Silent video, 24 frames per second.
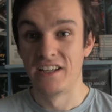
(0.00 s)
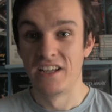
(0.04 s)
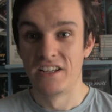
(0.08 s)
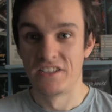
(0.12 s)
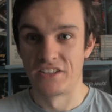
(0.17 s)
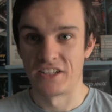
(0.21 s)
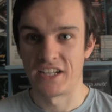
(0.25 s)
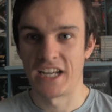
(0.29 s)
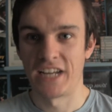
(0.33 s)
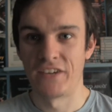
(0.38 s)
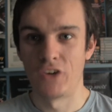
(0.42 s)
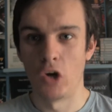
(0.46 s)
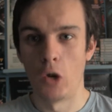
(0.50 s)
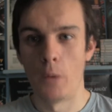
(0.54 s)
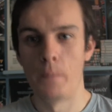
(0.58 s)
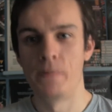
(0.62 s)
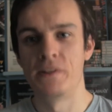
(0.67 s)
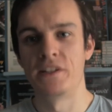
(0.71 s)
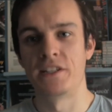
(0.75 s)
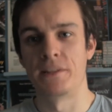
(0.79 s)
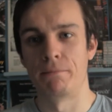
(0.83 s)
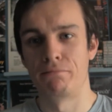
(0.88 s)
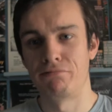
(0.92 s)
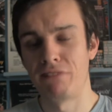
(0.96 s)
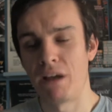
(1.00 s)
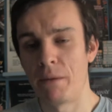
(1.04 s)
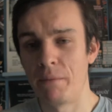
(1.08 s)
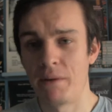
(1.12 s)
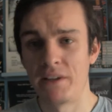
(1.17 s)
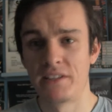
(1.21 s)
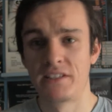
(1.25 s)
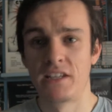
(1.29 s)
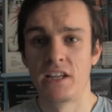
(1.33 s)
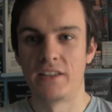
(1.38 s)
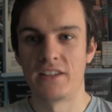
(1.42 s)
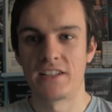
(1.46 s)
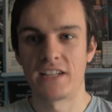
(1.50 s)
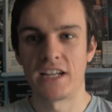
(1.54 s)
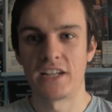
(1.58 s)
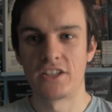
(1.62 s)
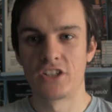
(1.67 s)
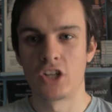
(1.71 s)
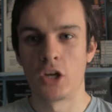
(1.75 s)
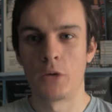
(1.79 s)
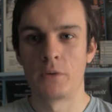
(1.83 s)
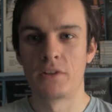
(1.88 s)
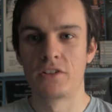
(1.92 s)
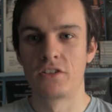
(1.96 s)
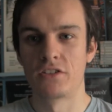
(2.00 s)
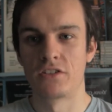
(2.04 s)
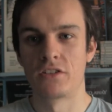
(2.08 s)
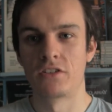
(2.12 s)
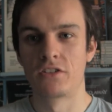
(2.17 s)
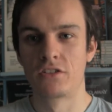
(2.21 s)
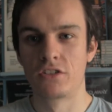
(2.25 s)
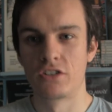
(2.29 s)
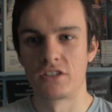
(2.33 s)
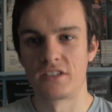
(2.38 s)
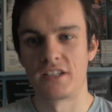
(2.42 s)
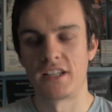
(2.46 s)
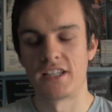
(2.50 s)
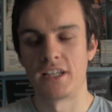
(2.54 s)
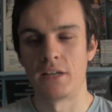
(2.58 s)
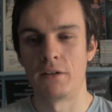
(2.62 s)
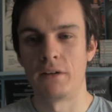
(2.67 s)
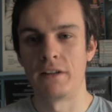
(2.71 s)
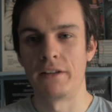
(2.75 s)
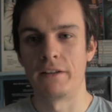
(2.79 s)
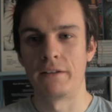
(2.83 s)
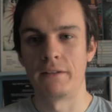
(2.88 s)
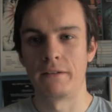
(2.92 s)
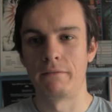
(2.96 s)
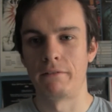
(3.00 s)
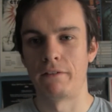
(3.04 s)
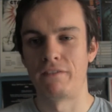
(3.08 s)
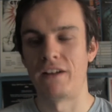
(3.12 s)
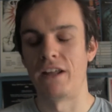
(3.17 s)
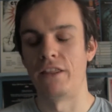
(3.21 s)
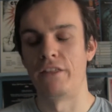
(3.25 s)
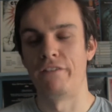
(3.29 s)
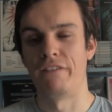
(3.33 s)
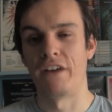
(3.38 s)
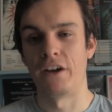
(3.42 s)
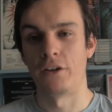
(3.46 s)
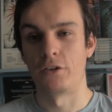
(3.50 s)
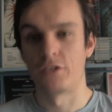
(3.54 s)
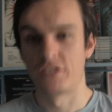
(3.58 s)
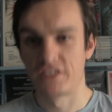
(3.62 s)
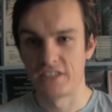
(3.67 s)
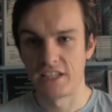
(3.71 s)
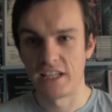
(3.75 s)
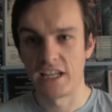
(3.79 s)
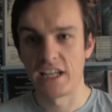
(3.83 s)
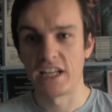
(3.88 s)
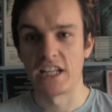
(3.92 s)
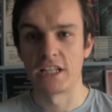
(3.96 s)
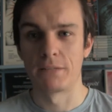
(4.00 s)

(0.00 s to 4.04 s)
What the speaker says: So kind of opposite to premise, this category doesn't just necessarily reflect the final scene.